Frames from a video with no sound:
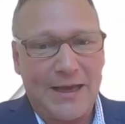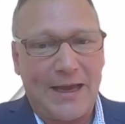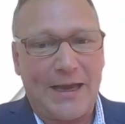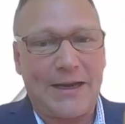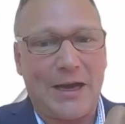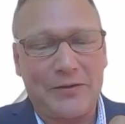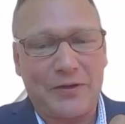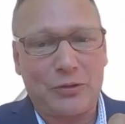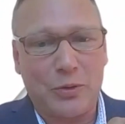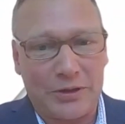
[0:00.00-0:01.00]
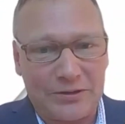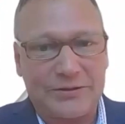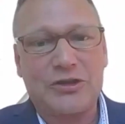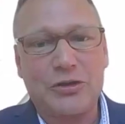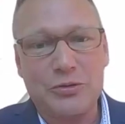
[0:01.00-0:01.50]
And out of the 200, they
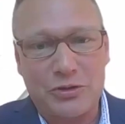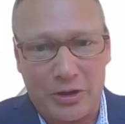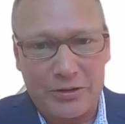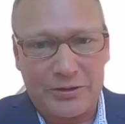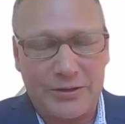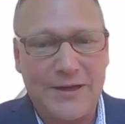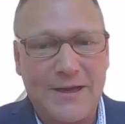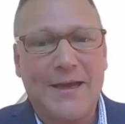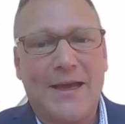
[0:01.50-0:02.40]
chose Conquer.